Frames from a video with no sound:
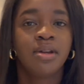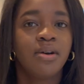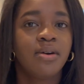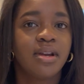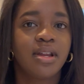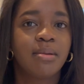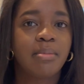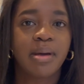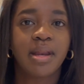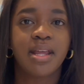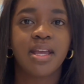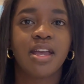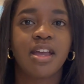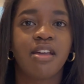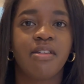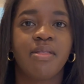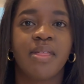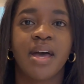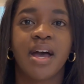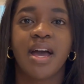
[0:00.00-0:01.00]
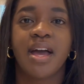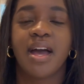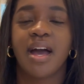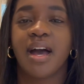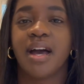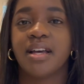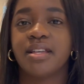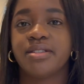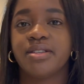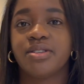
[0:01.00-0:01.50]
know anybody that
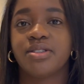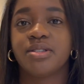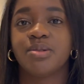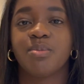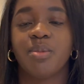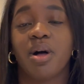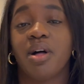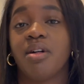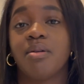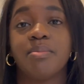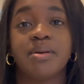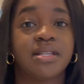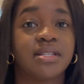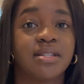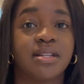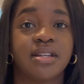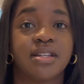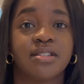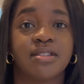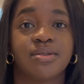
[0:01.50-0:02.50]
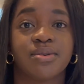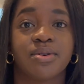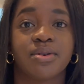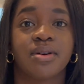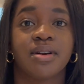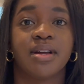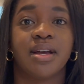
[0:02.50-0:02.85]
has a small business or